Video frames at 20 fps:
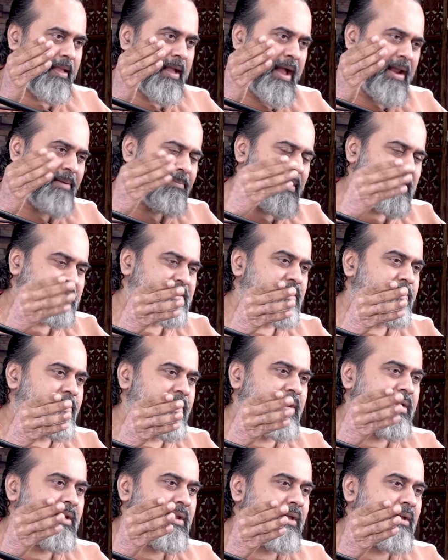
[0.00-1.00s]
and
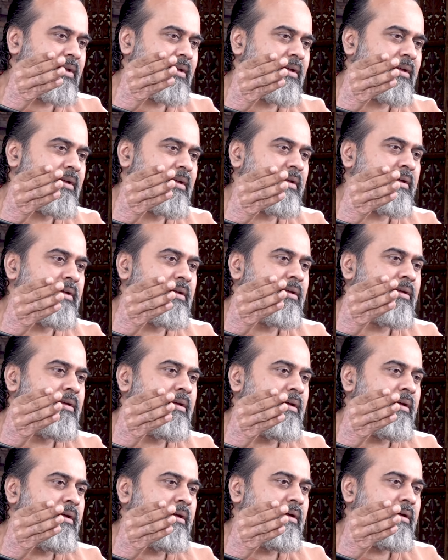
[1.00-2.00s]
masturbating
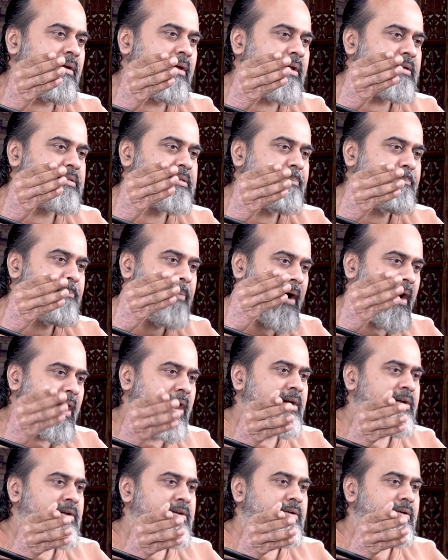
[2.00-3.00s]
is a
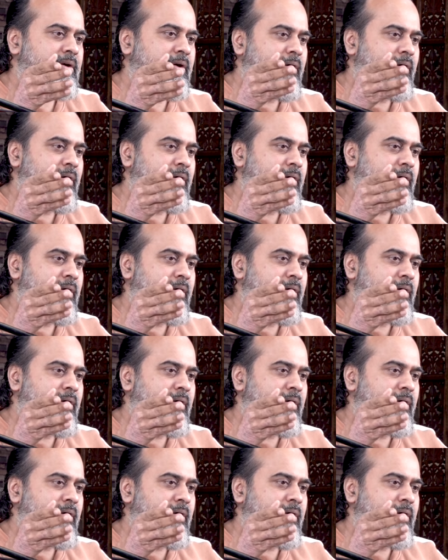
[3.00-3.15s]
part